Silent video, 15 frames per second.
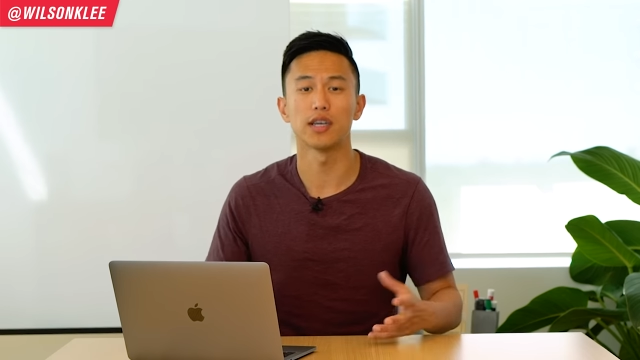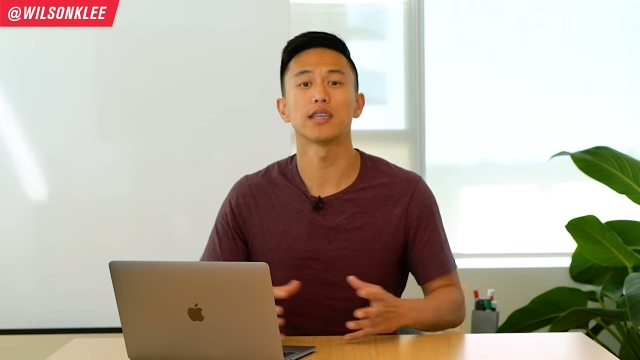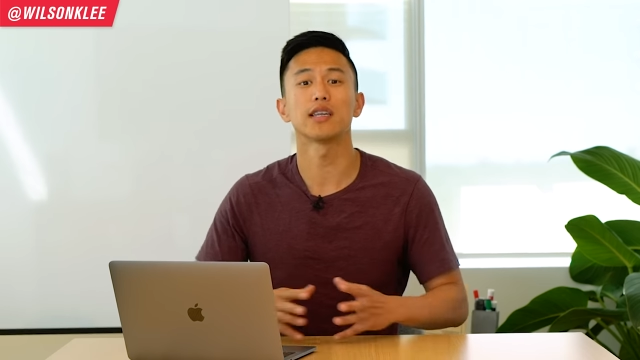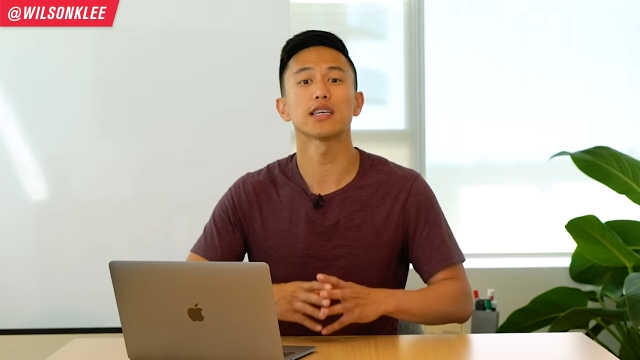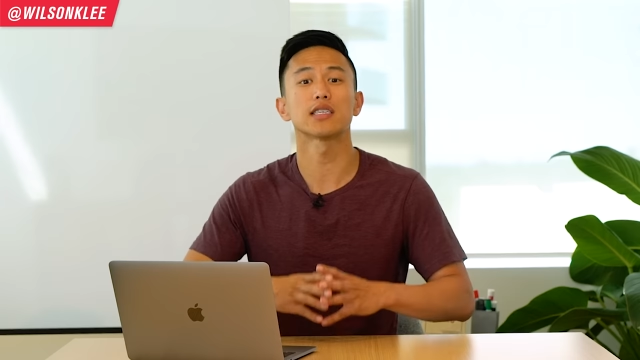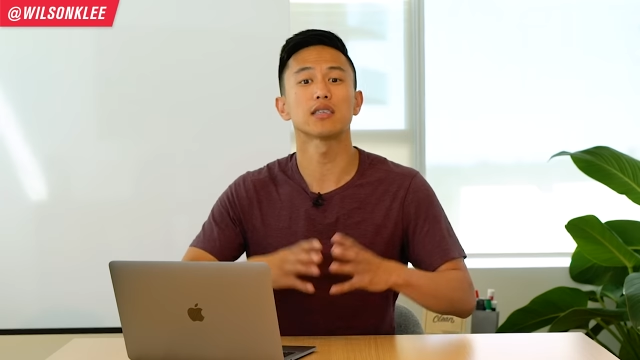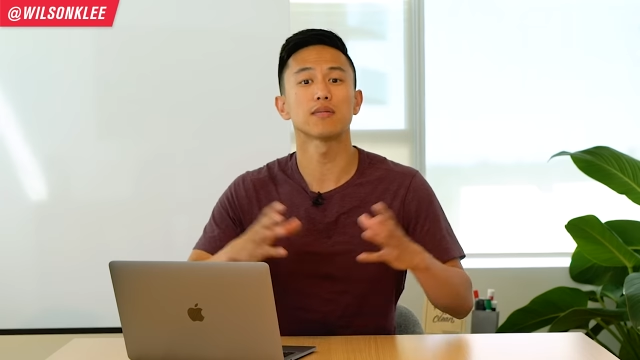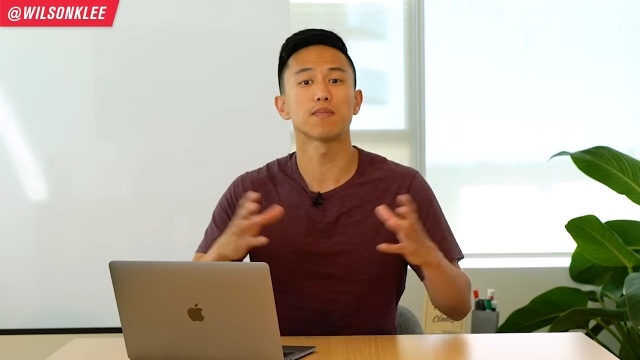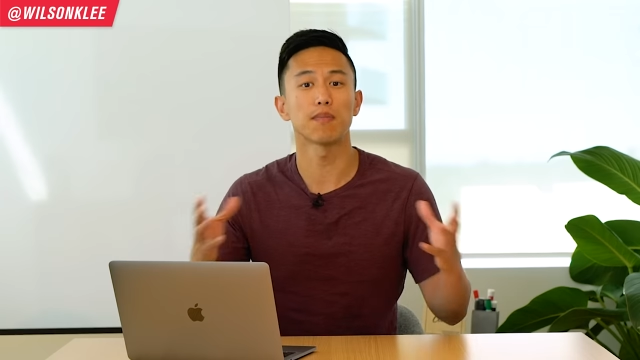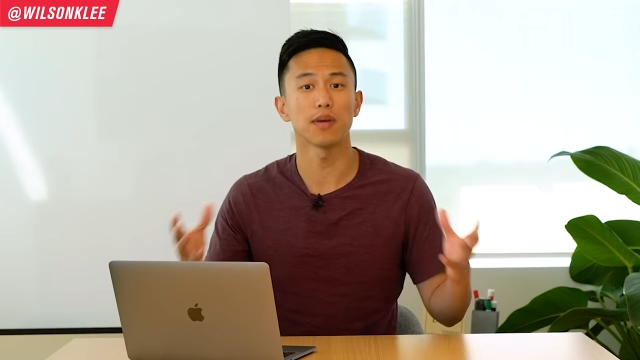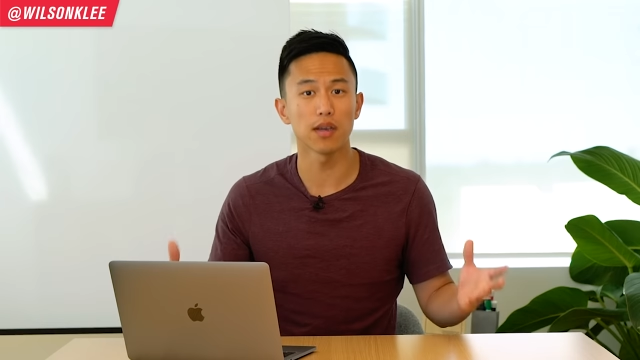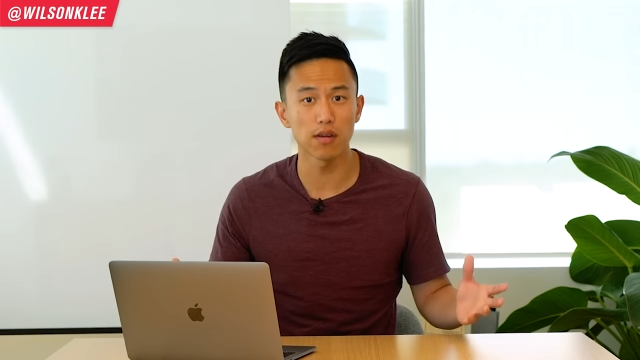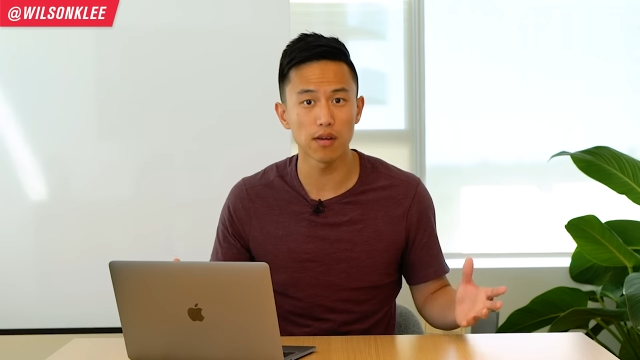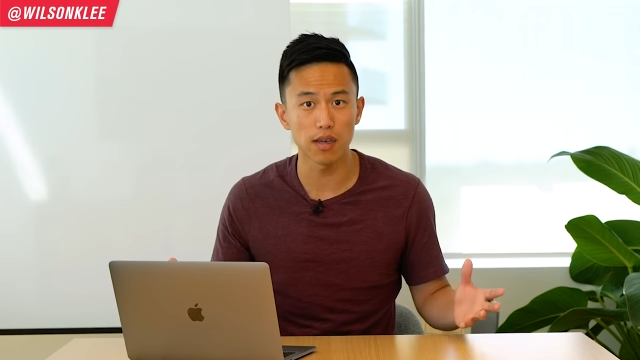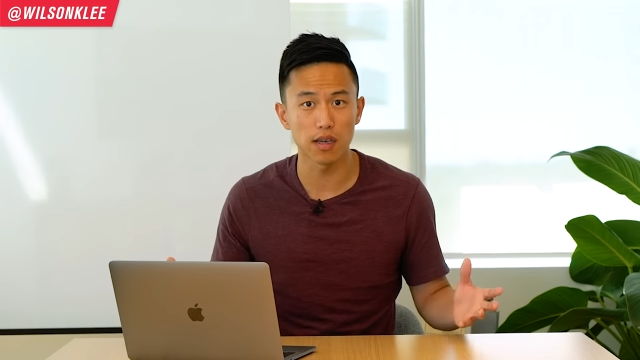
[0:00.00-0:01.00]
an
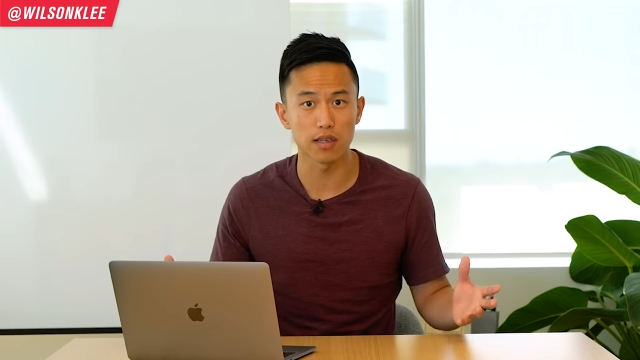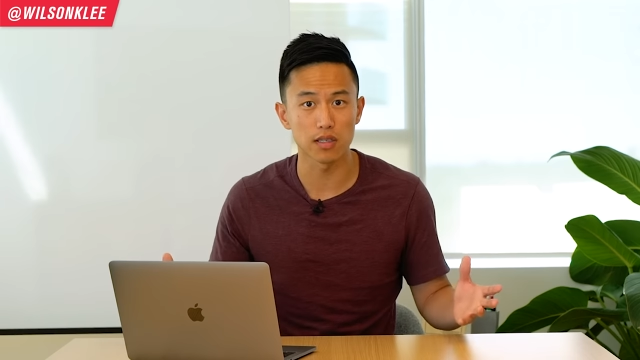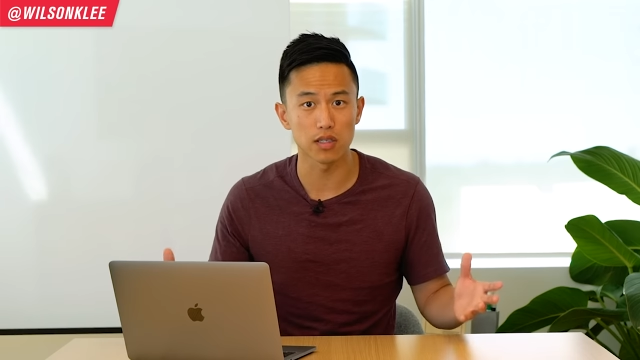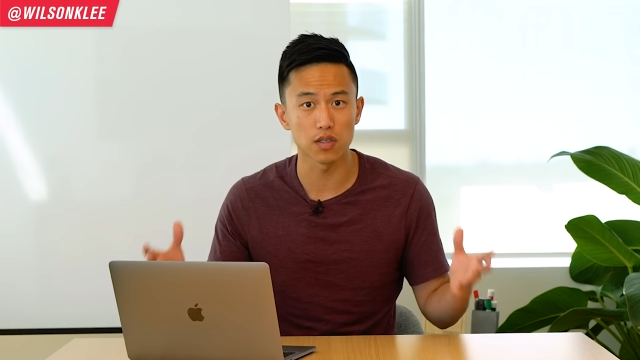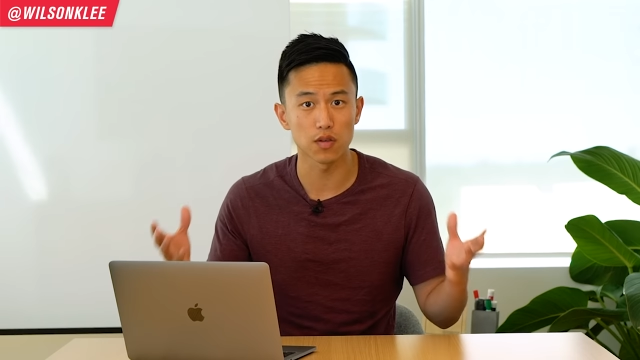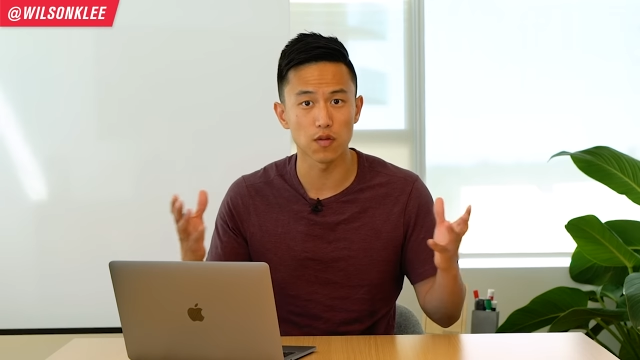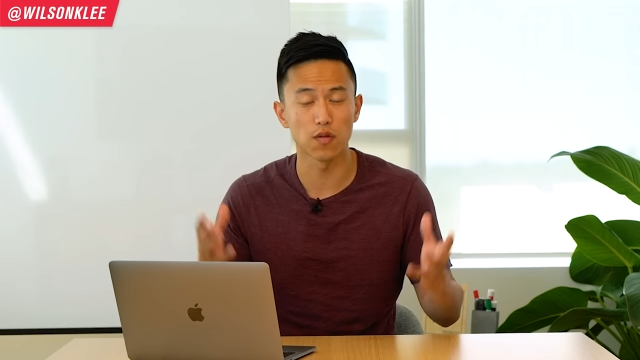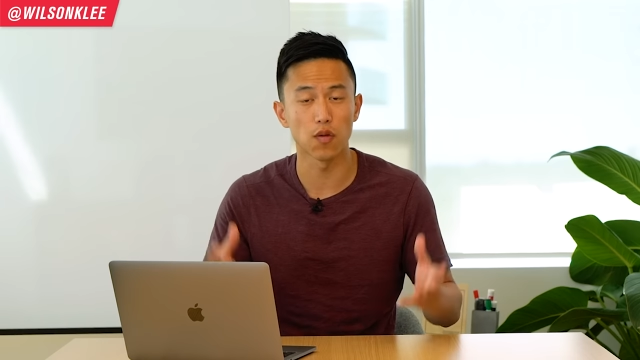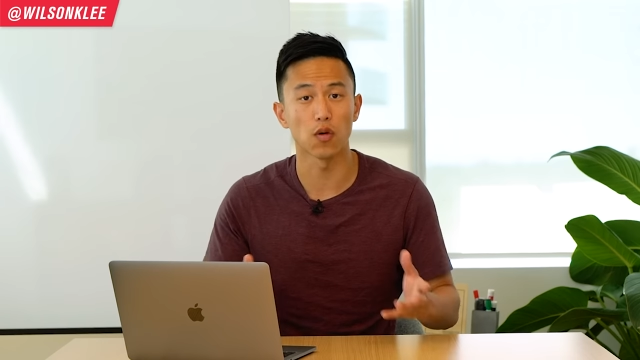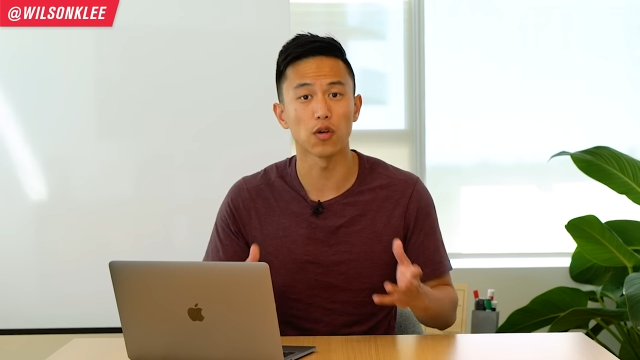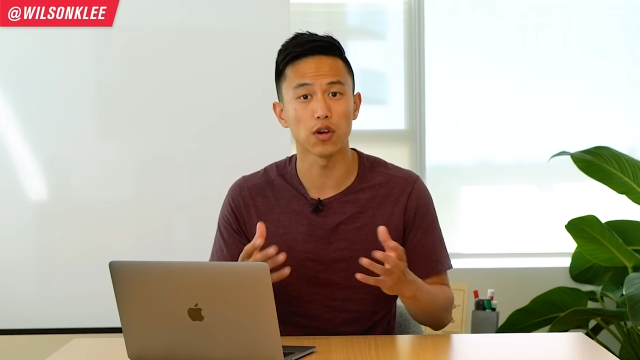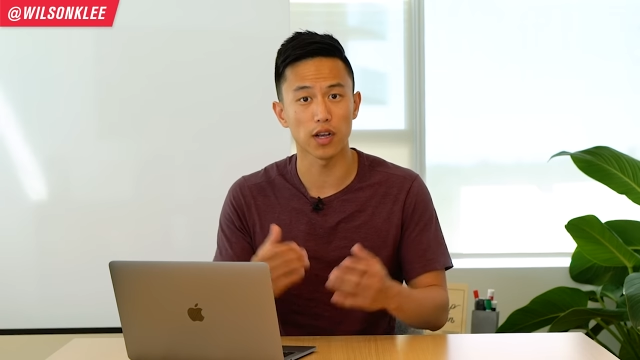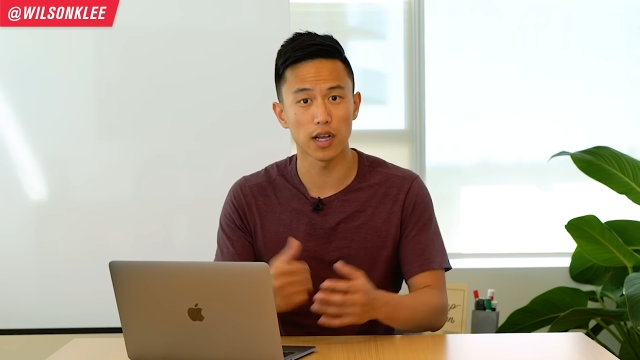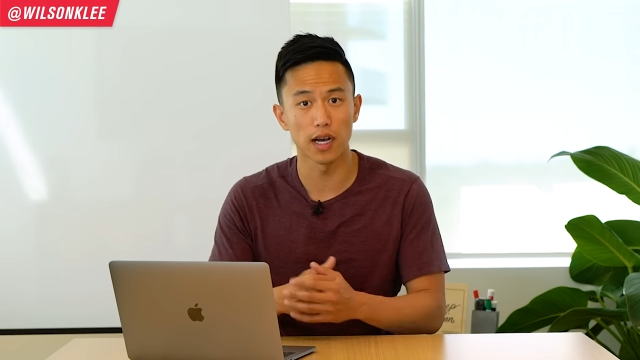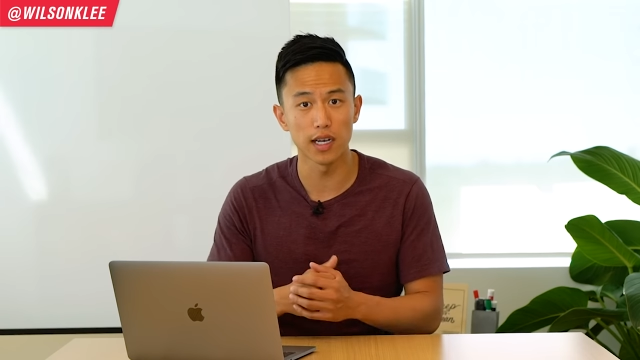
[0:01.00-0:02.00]
experience for
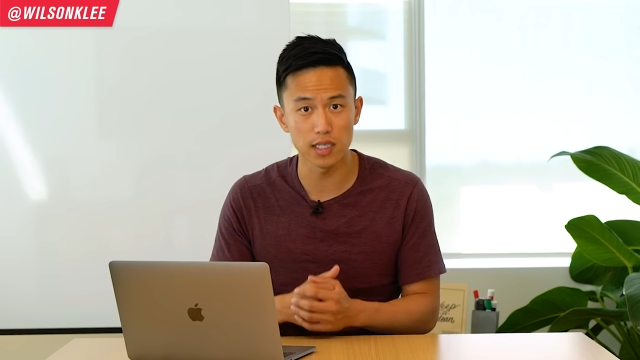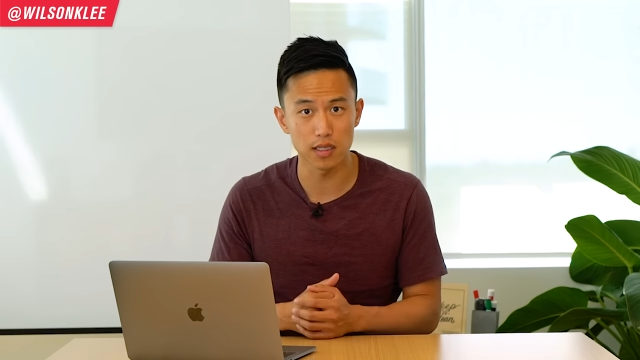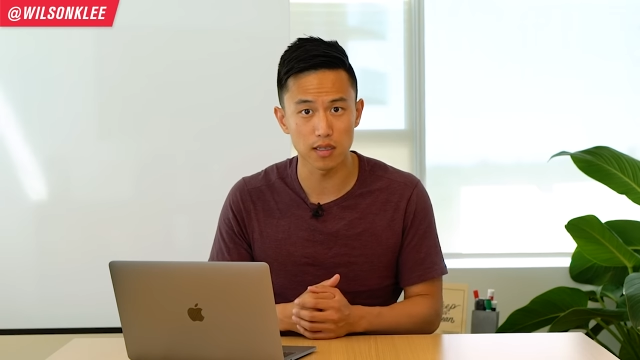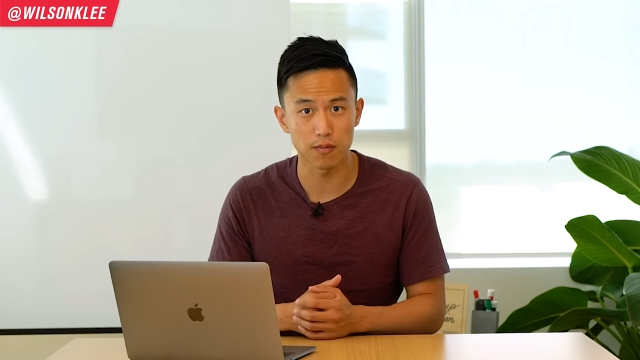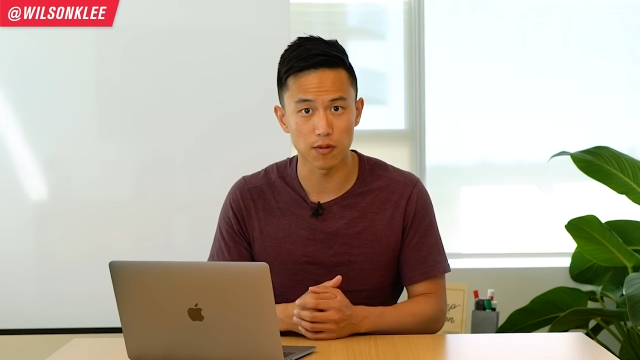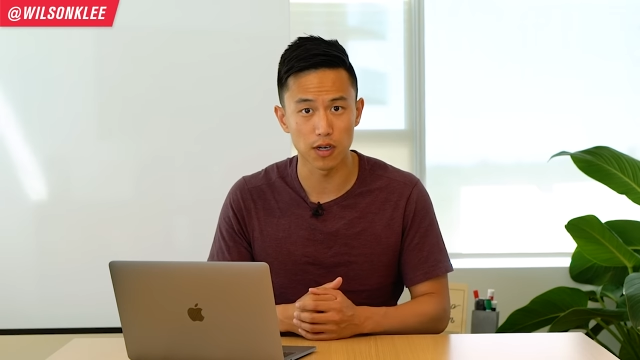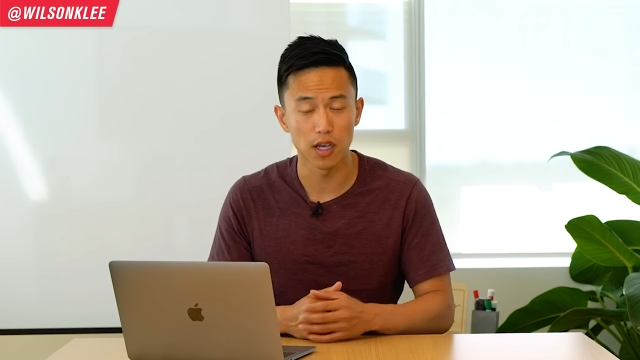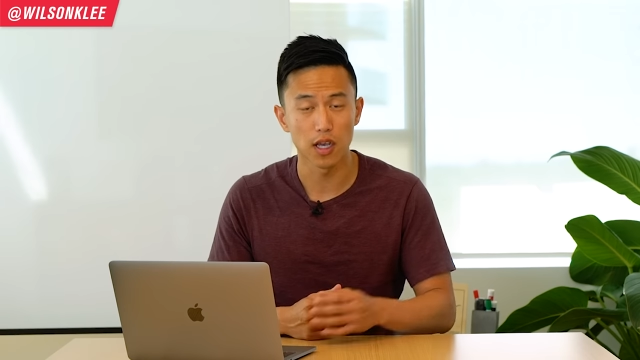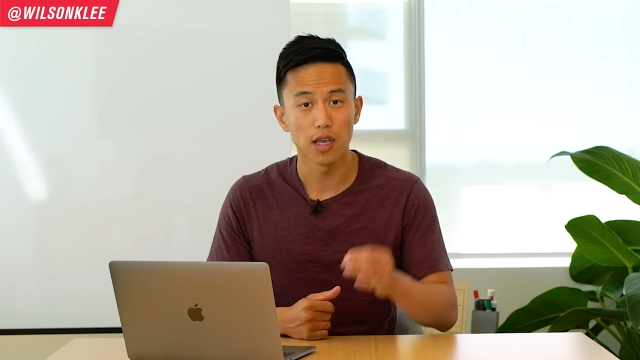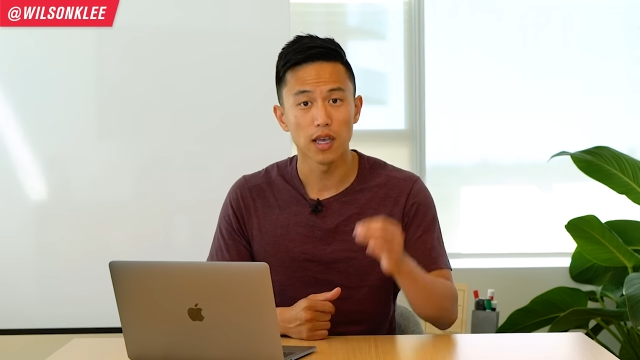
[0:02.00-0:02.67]
your customer,